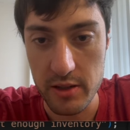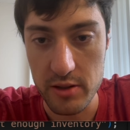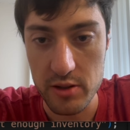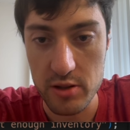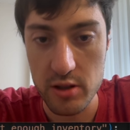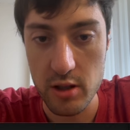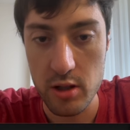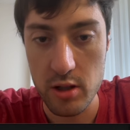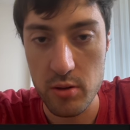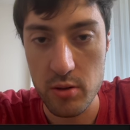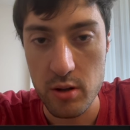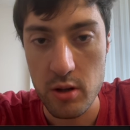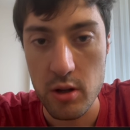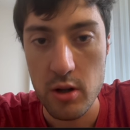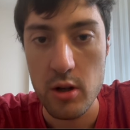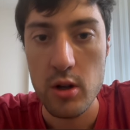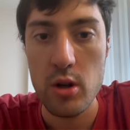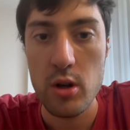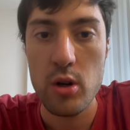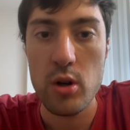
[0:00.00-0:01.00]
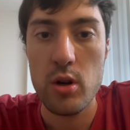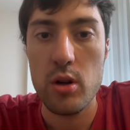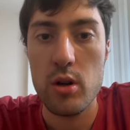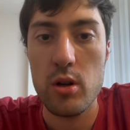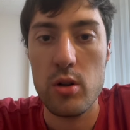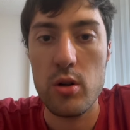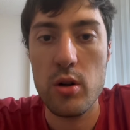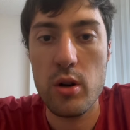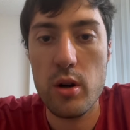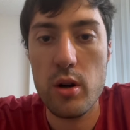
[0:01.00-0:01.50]
So
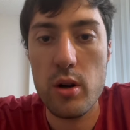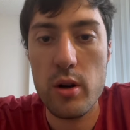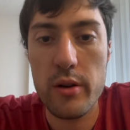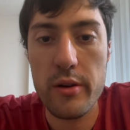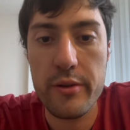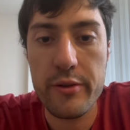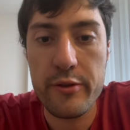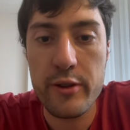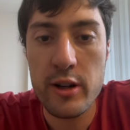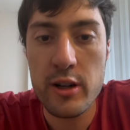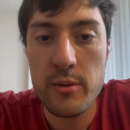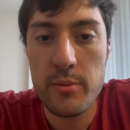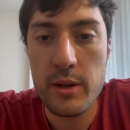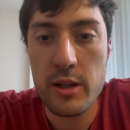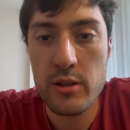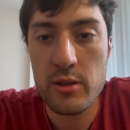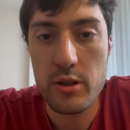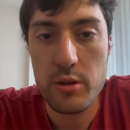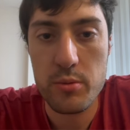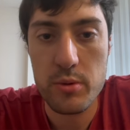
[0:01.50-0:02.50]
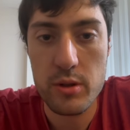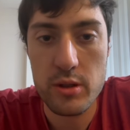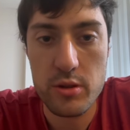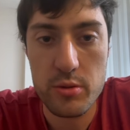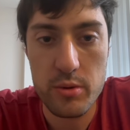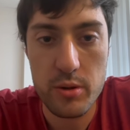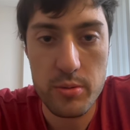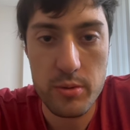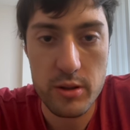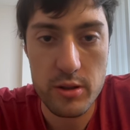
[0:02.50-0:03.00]
fundamentally, what do
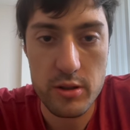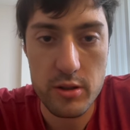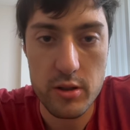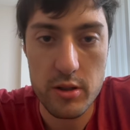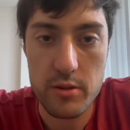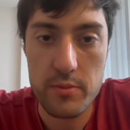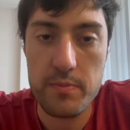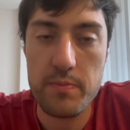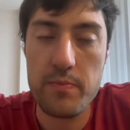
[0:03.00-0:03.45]
we want to do?